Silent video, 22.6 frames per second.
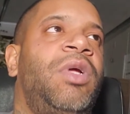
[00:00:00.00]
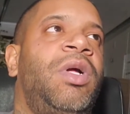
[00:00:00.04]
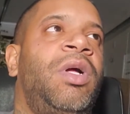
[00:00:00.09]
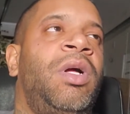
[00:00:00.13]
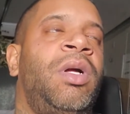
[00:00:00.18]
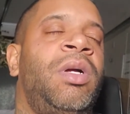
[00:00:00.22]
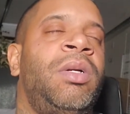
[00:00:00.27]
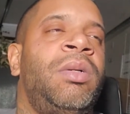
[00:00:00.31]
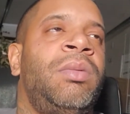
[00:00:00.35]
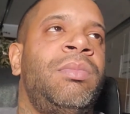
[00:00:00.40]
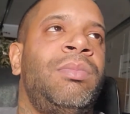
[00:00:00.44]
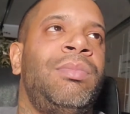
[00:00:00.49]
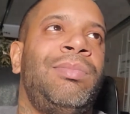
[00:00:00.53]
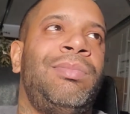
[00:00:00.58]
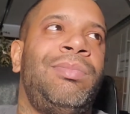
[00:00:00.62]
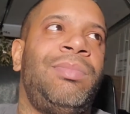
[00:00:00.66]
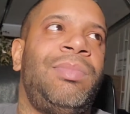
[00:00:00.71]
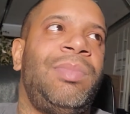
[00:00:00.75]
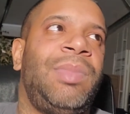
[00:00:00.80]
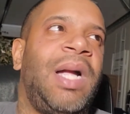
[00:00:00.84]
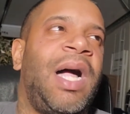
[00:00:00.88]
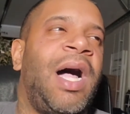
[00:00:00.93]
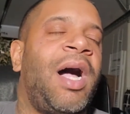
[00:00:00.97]

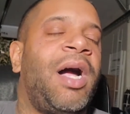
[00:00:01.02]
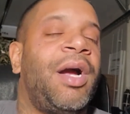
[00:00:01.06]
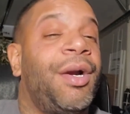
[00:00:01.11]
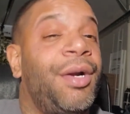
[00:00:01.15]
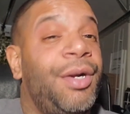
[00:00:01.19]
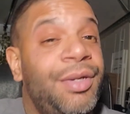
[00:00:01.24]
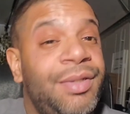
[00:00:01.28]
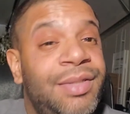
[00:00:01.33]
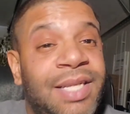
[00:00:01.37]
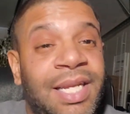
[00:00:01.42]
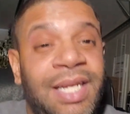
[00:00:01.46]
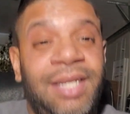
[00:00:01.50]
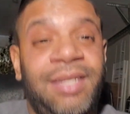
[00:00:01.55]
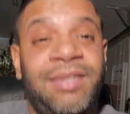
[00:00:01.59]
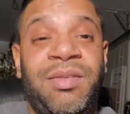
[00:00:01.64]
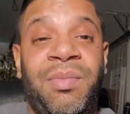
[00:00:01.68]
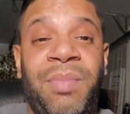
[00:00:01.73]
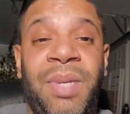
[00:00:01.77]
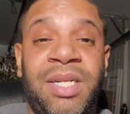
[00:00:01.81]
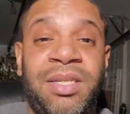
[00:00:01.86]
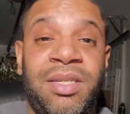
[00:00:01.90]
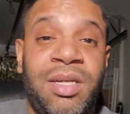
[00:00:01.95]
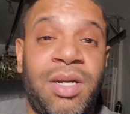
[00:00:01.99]
I heard things
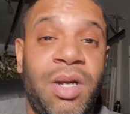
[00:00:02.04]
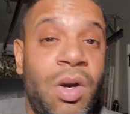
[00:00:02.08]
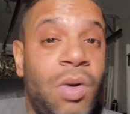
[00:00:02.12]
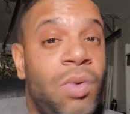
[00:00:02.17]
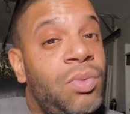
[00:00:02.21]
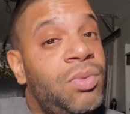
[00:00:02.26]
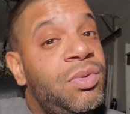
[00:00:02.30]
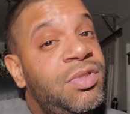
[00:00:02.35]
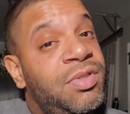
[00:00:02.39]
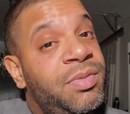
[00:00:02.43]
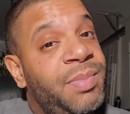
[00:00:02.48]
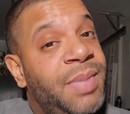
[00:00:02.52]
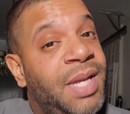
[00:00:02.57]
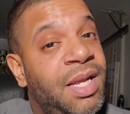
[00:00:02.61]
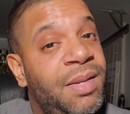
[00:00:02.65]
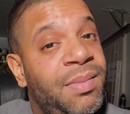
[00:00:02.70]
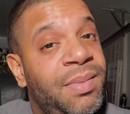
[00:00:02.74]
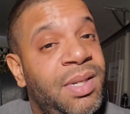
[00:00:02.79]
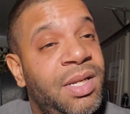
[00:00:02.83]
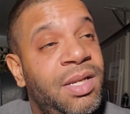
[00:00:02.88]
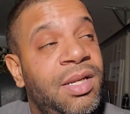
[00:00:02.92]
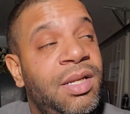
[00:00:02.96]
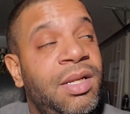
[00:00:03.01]
about the Colts,
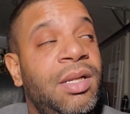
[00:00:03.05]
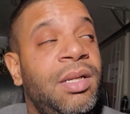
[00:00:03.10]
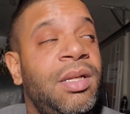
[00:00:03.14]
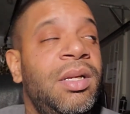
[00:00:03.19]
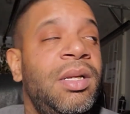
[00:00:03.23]
maybe.